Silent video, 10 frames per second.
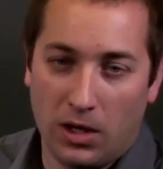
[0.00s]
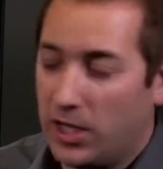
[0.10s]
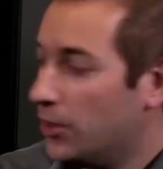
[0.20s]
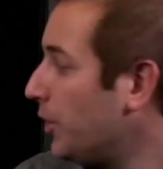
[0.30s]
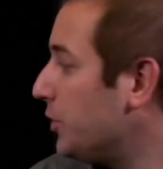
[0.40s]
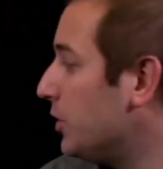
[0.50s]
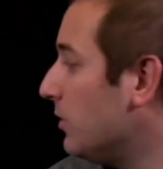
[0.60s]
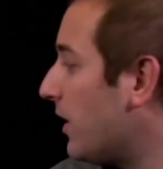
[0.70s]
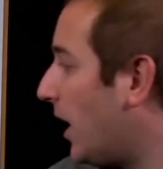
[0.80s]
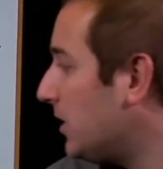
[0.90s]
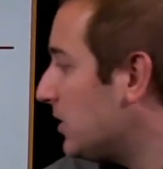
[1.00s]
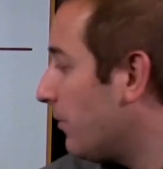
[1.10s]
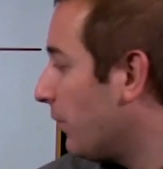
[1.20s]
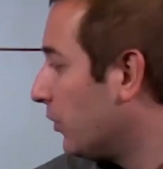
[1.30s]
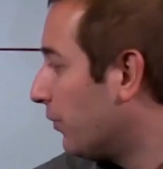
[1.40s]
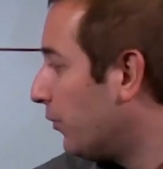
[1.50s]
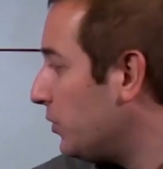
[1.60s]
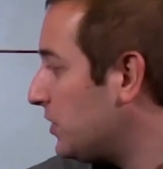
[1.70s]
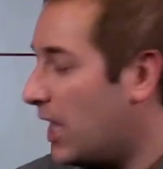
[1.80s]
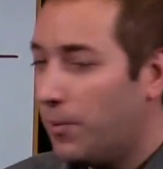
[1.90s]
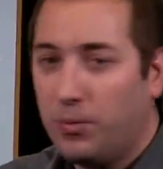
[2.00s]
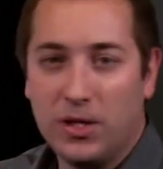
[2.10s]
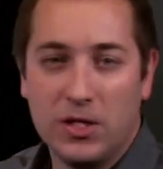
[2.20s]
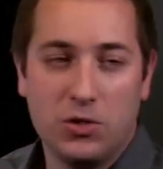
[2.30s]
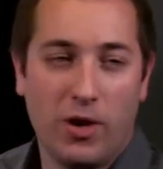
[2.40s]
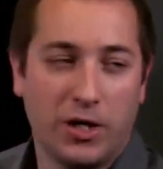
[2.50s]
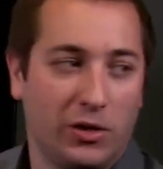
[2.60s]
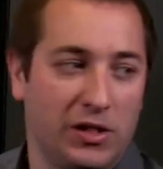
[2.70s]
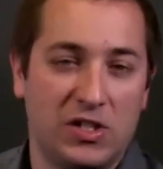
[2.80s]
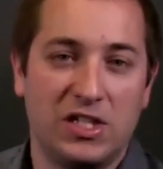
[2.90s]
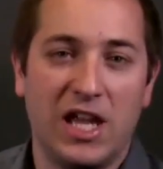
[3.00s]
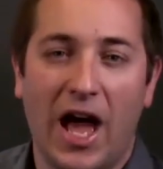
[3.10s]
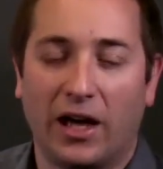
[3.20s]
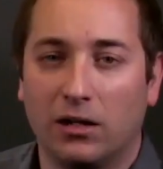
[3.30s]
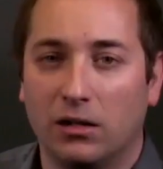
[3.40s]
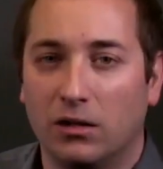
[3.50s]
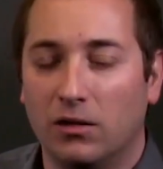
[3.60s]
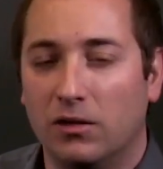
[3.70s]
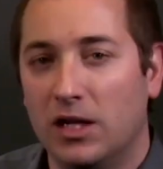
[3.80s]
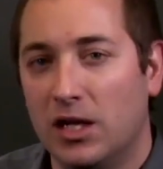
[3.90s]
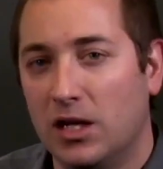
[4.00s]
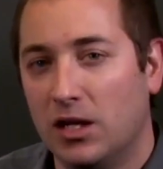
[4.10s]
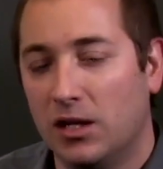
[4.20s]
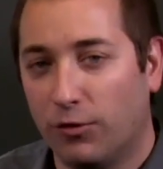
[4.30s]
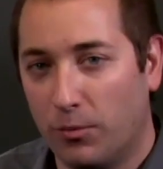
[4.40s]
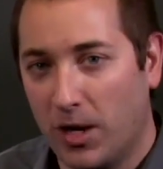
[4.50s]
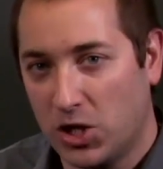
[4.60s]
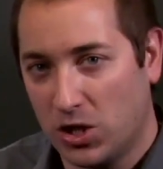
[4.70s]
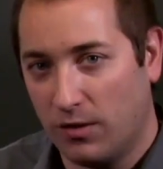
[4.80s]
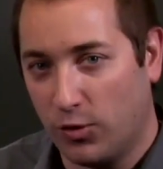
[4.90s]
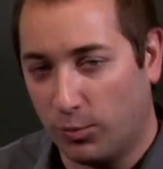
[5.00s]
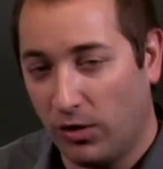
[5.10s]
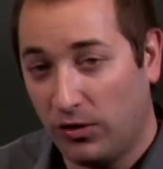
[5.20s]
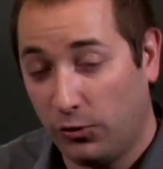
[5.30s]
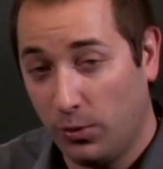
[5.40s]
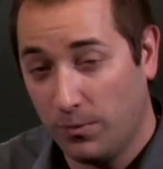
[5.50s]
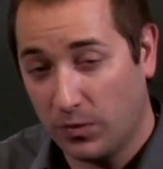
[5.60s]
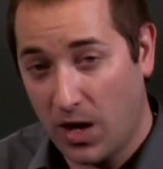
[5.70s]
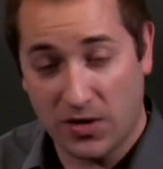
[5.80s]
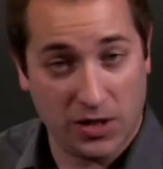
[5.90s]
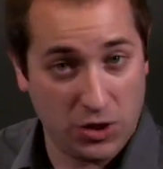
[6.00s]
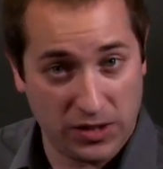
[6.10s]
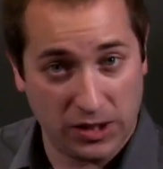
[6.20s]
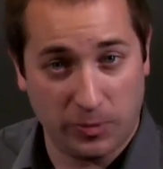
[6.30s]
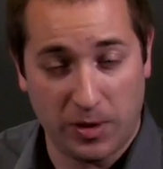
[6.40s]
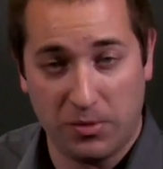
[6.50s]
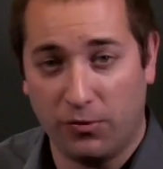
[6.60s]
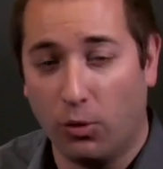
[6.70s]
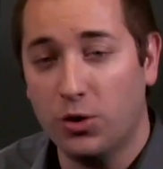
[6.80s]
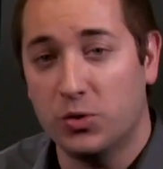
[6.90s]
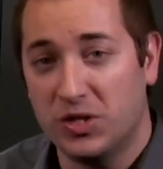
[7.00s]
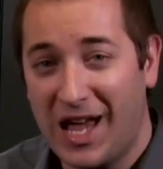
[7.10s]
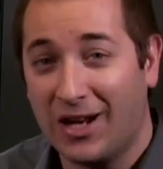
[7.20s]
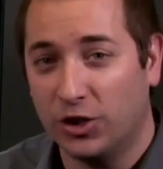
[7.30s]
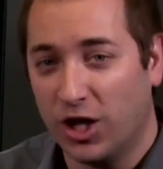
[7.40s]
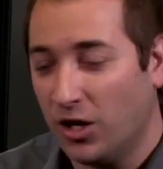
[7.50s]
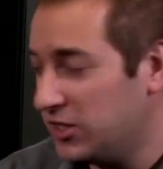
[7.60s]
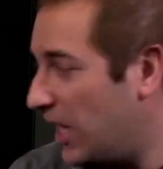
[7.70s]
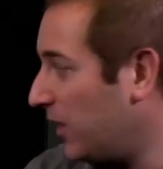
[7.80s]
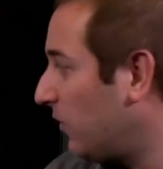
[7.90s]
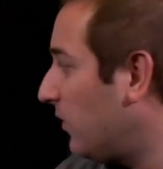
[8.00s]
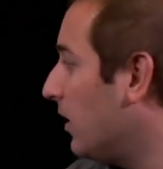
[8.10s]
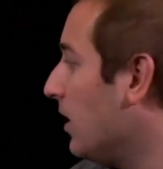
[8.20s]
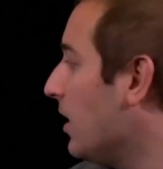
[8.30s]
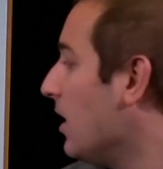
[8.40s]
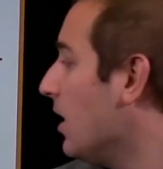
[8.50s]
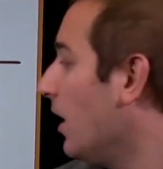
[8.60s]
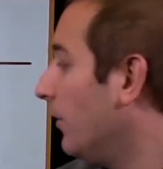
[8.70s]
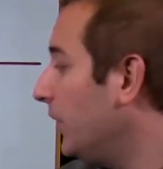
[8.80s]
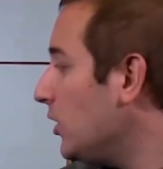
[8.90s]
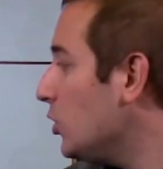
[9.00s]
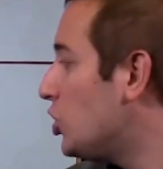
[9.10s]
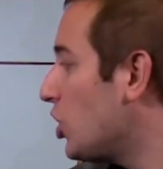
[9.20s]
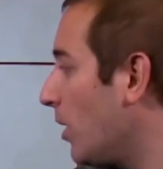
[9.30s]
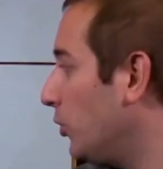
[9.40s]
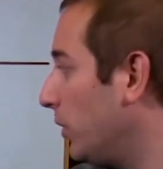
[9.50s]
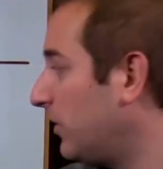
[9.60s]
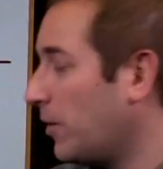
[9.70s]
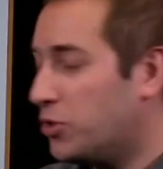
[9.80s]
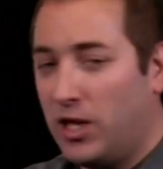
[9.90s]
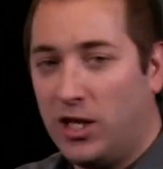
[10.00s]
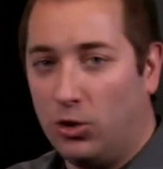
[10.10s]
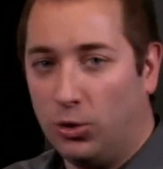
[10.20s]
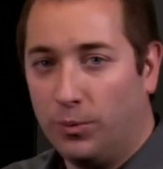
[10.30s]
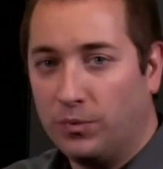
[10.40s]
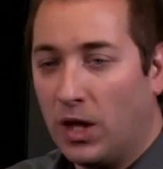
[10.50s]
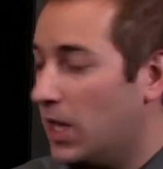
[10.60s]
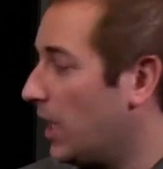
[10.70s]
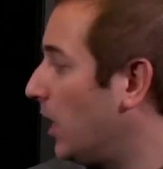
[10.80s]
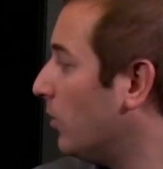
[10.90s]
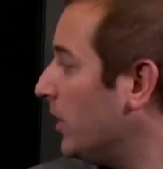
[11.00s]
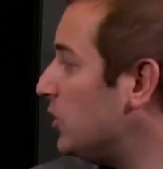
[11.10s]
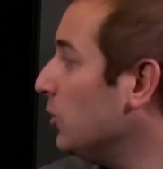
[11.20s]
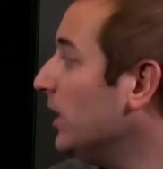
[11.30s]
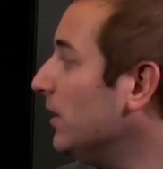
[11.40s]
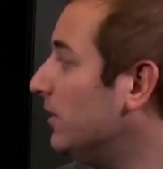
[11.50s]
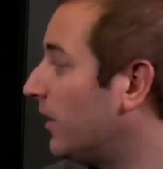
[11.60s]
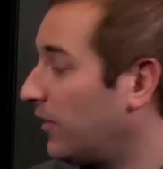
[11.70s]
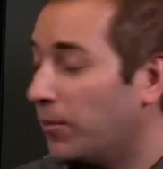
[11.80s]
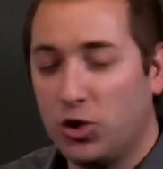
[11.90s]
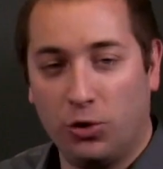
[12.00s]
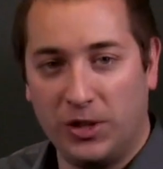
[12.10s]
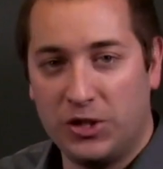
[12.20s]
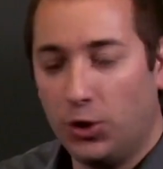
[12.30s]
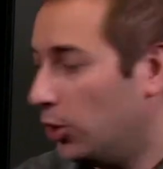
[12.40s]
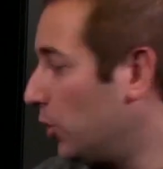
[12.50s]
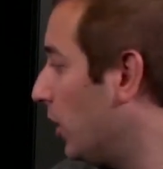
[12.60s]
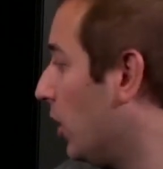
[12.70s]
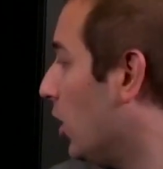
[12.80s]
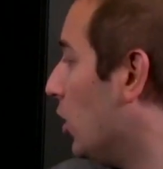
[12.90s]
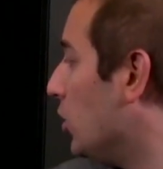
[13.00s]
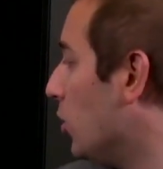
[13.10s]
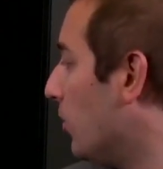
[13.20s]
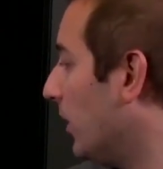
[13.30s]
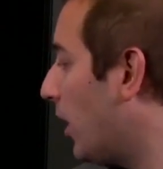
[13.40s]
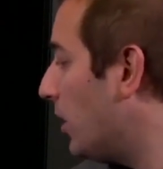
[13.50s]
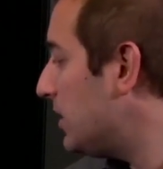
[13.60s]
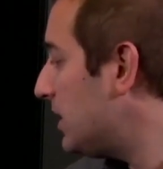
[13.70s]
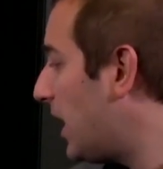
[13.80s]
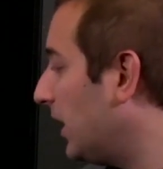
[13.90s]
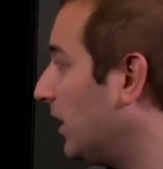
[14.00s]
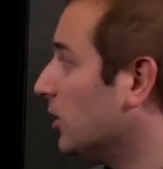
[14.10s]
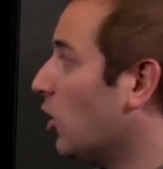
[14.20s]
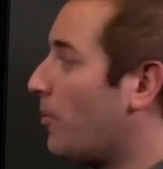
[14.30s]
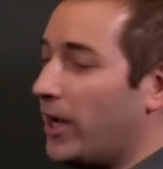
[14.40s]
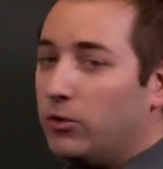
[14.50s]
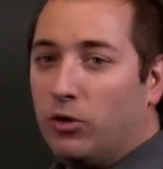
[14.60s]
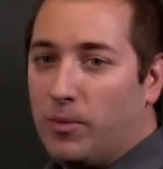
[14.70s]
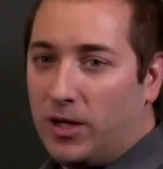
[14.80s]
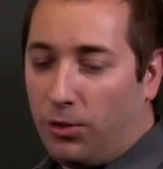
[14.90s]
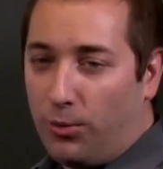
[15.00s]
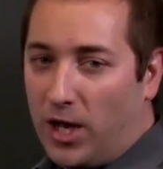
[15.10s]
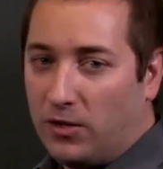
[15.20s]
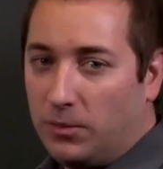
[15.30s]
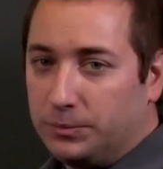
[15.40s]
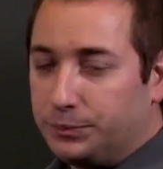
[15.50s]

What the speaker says: In order to do that, the first step is to actually stack the information of your processor. As I just explained before, you stack the context, then you jump to your exception handler, and once you hit the exception return, you will unstack and go back to the main thread.